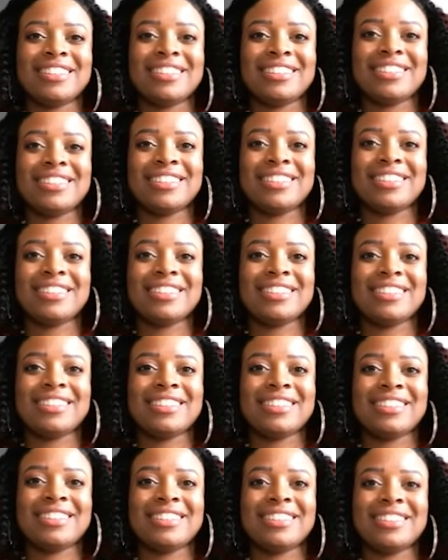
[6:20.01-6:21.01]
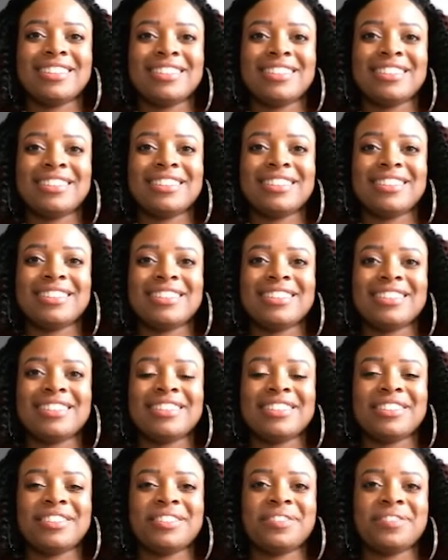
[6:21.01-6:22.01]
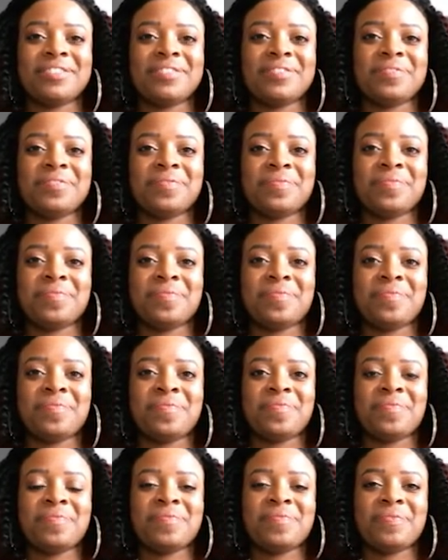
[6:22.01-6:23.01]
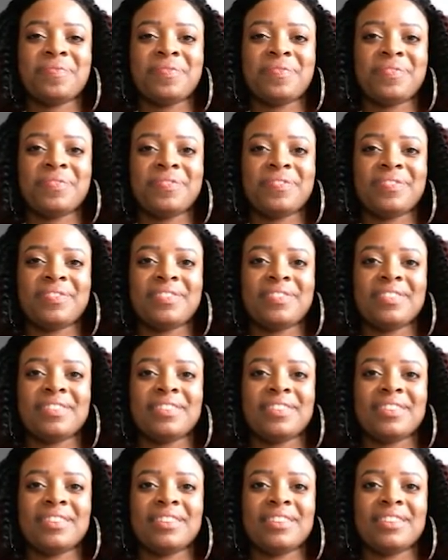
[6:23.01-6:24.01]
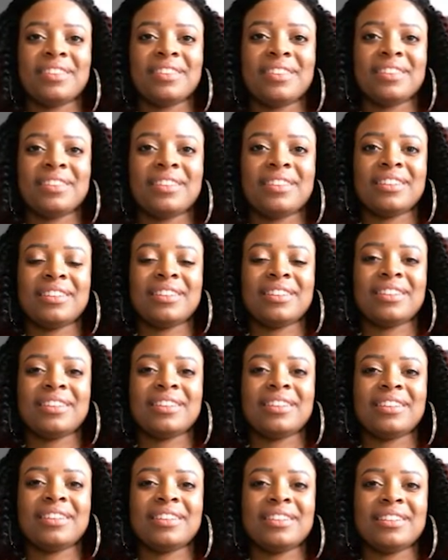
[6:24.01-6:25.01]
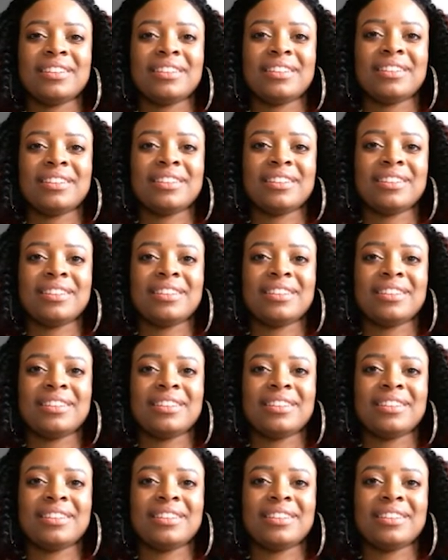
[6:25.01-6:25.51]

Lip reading: The person shown says nothing.